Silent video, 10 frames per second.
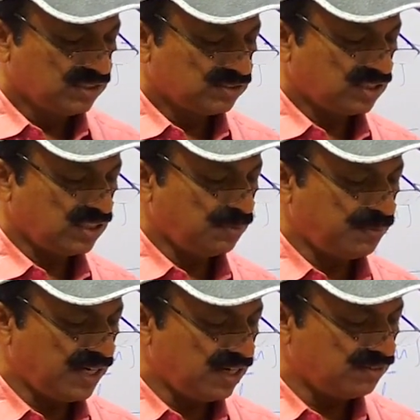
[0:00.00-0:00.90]
So in the
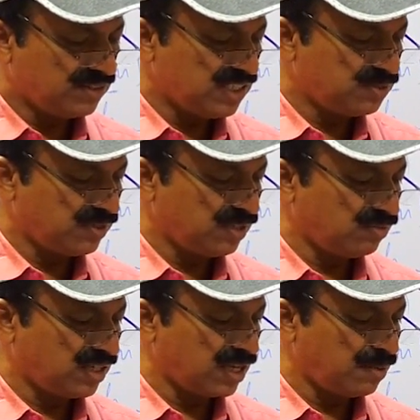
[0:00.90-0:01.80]
period of this one,
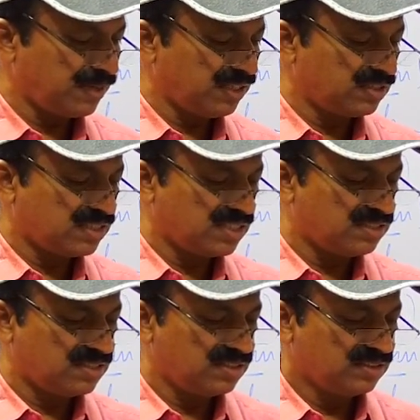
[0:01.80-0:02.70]
what happened in the
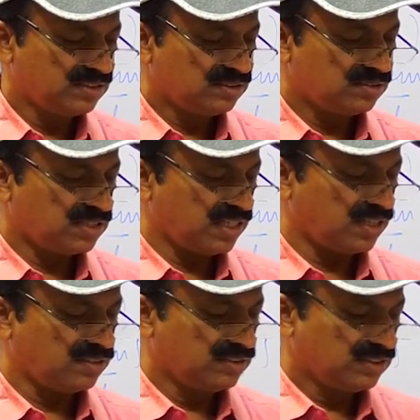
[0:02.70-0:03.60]
sense,
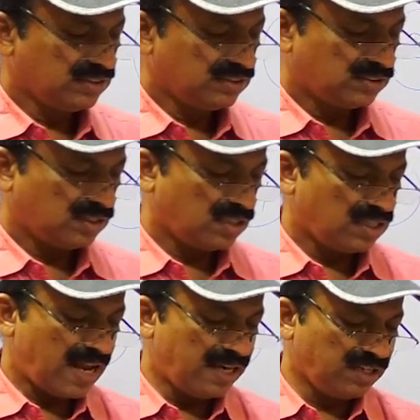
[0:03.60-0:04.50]
so
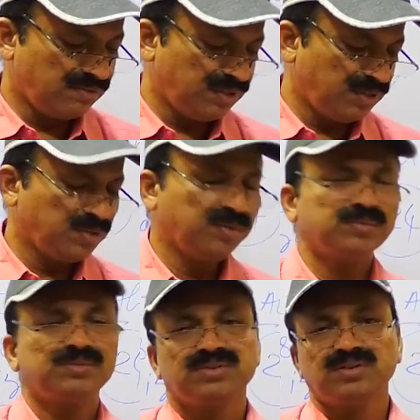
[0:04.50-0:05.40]
land
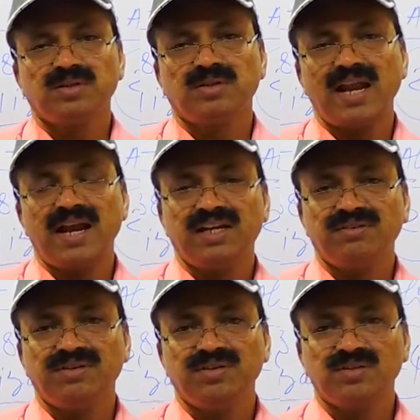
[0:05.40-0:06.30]
revenue. So land
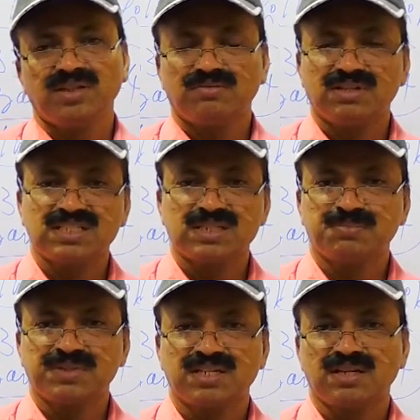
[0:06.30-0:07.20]
revenue, that was
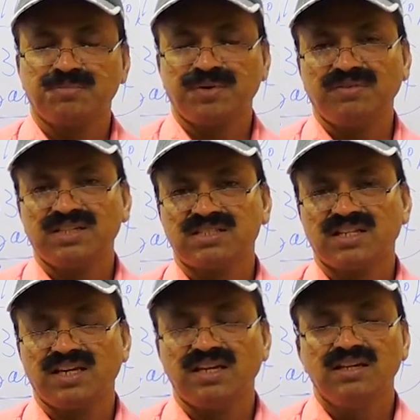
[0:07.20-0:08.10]
especially
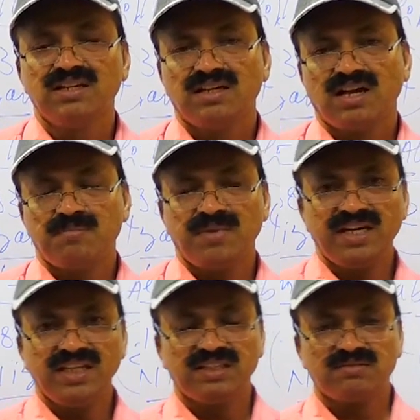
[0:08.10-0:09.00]
previously
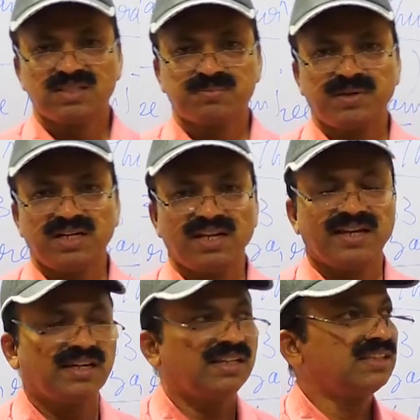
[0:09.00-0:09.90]
money that was spent
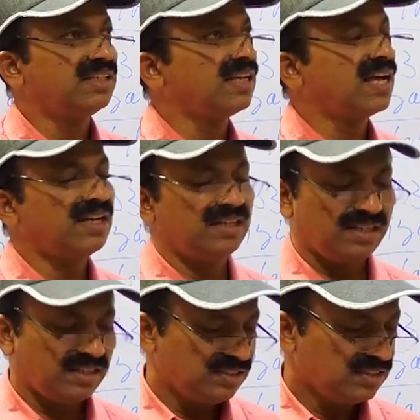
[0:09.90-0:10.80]
like anything,
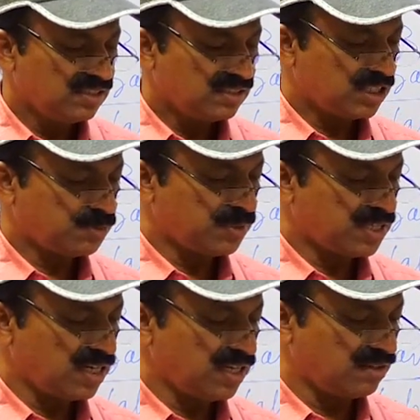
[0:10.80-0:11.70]
and
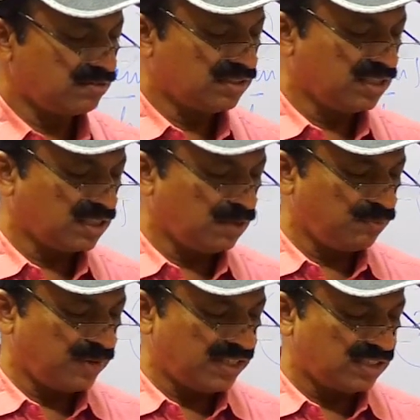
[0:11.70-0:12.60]
especially
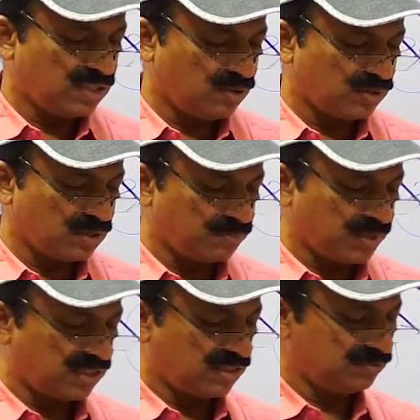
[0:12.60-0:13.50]
income went down
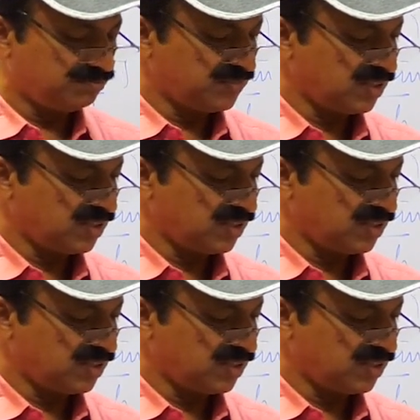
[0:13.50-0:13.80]
completely.